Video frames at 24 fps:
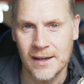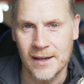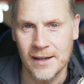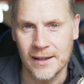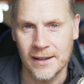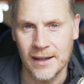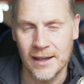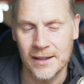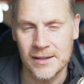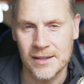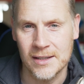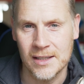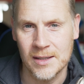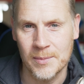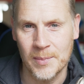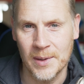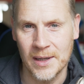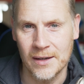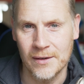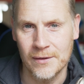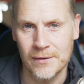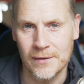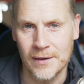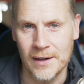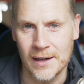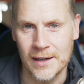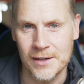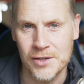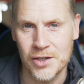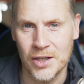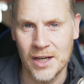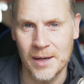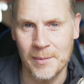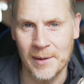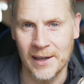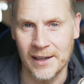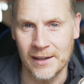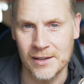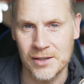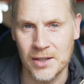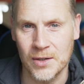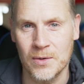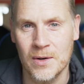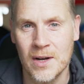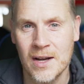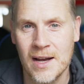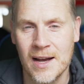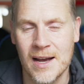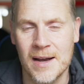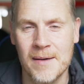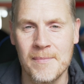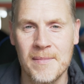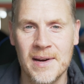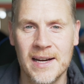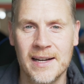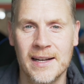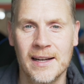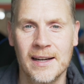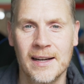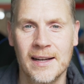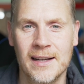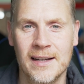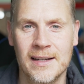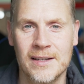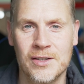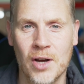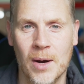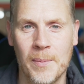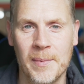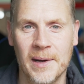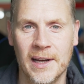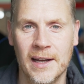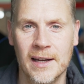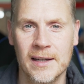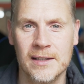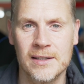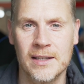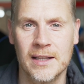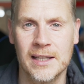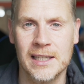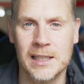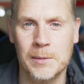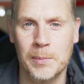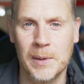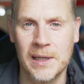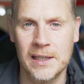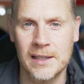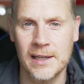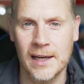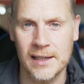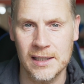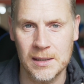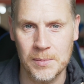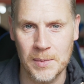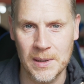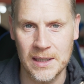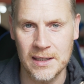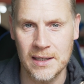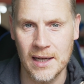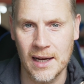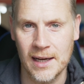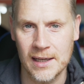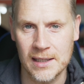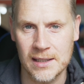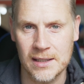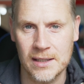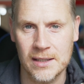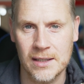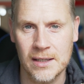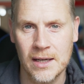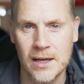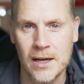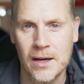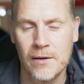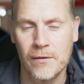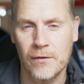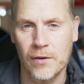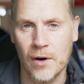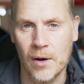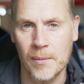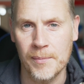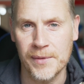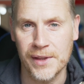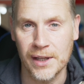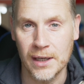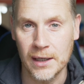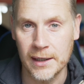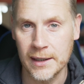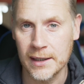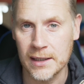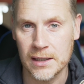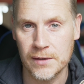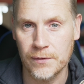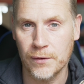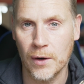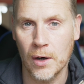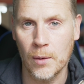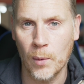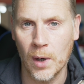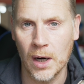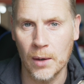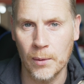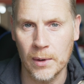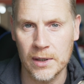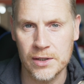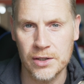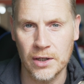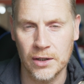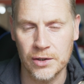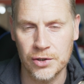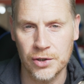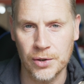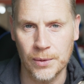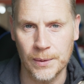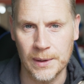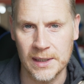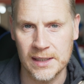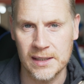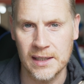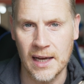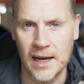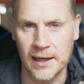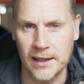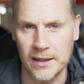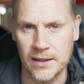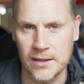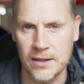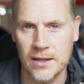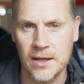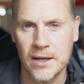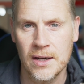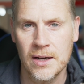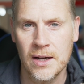I guess it's a bit of shaming. So, immediately jumping into the speed tests from the latest firmware, which I'll show in a second,